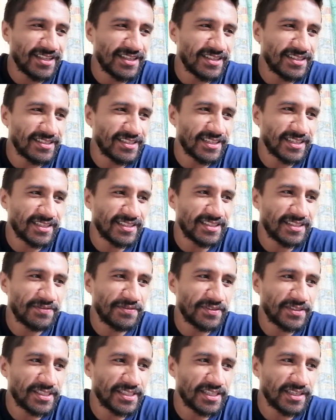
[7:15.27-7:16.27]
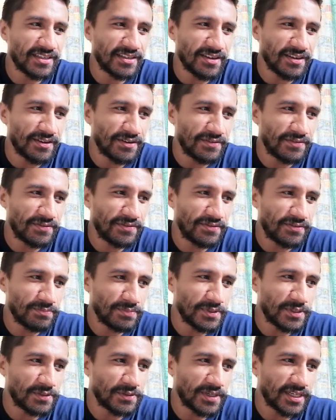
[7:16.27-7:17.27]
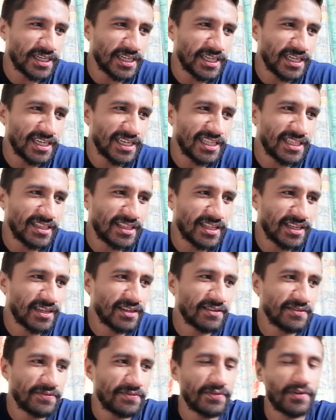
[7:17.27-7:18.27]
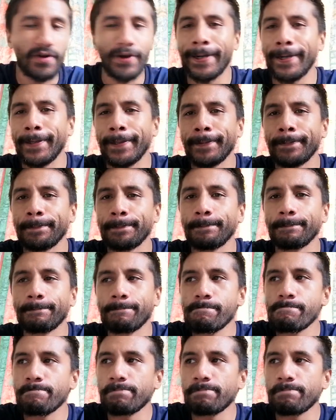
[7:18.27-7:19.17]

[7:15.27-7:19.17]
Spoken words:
There's a deficit of between anything from